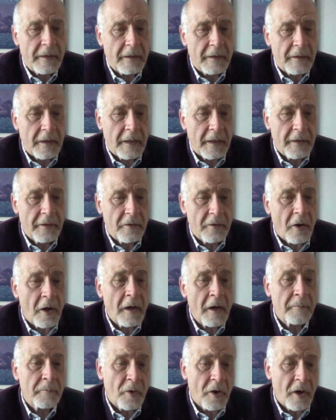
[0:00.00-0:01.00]

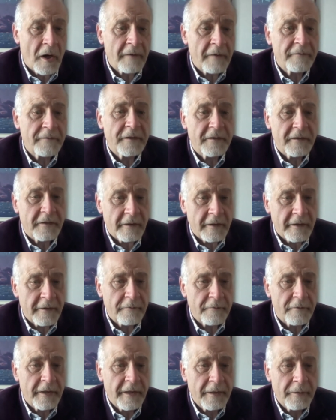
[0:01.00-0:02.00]
nonprofit
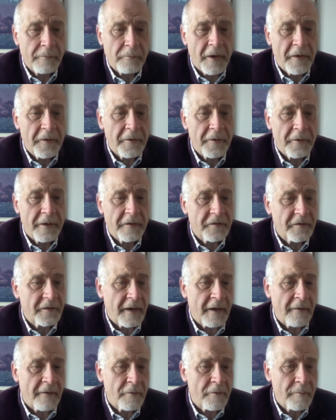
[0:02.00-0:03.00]
delivery, whether it's
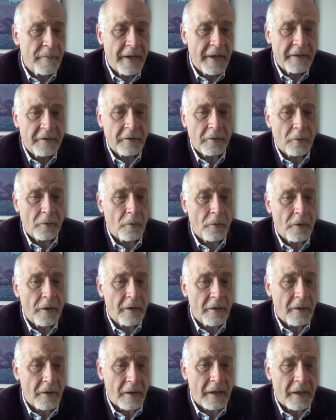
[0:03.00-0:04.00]
governmental or
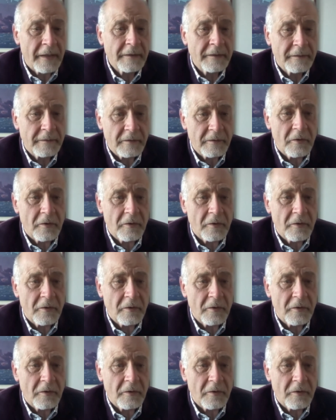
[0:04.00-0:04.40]
not,